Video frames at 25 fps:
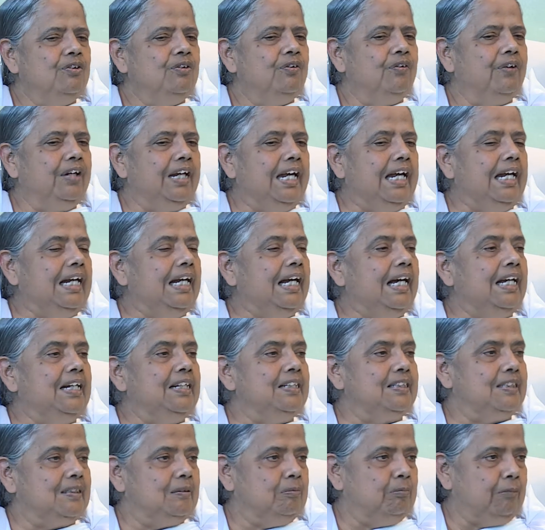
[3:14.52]

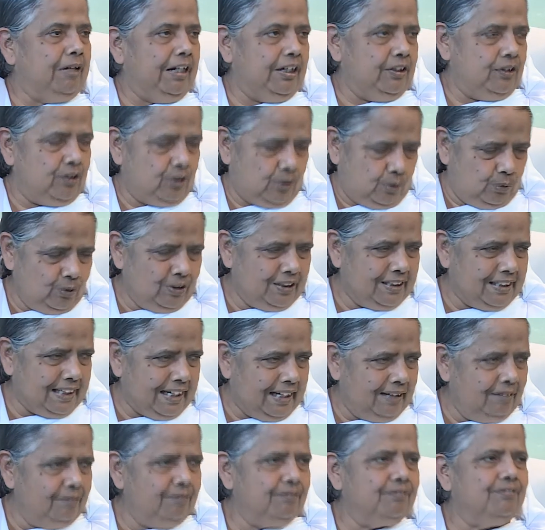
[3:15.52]
realize my true
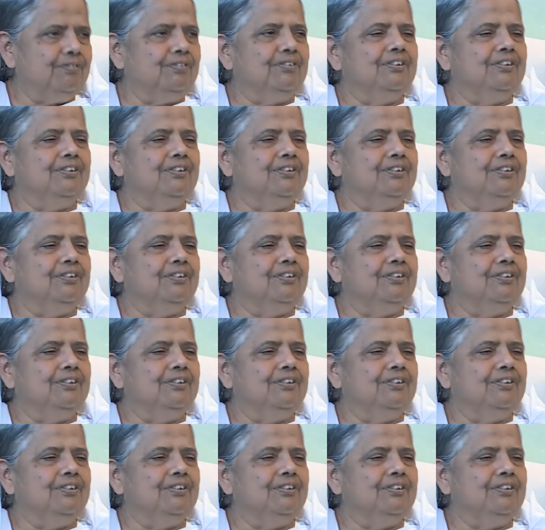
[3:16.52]
self,